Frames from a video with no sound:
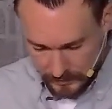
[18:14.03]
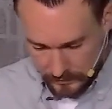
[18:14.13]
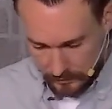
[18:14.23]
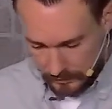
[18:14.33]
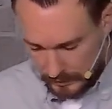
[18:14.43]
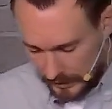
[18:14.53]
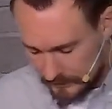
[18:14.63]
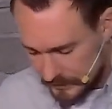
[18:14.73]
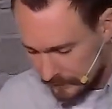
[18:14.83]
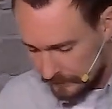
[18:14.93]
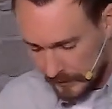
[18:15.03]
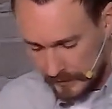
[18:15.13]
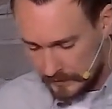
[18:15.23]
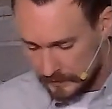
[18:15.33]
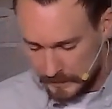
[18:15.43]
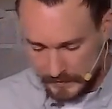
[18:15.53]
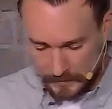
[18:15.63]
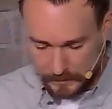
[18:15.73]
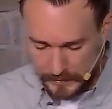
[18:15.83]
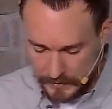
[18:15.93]
or our lives can finally be
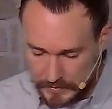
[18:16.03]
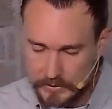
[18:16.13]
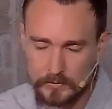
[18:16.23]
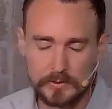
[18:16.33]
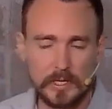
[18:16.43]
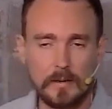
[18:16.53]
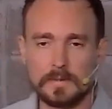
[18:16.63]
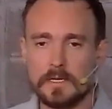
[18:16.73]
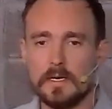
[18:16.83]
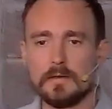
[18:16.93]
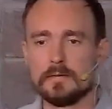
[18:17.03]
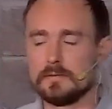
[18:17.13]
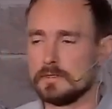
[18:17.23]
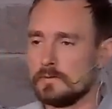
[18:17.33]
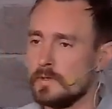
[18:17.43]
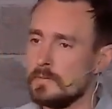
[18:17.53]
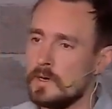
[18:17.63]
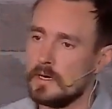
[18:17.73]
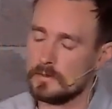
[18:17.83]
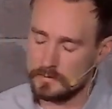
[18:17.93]
at peace through job titles and
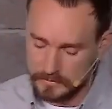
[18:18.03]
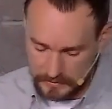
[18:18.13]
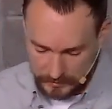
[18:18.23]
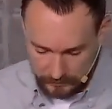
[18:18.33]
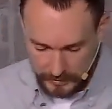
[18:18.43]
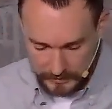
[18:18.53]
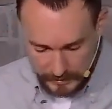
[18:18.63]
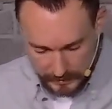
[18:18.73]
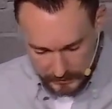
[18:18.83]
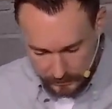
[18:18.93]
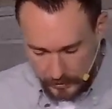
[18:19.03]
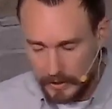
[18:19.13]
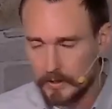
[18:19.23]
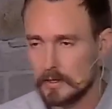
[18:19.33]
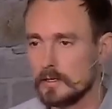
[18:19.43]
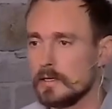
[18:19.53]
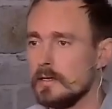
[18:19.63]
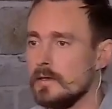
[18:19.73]
remodels and the right tax bracket.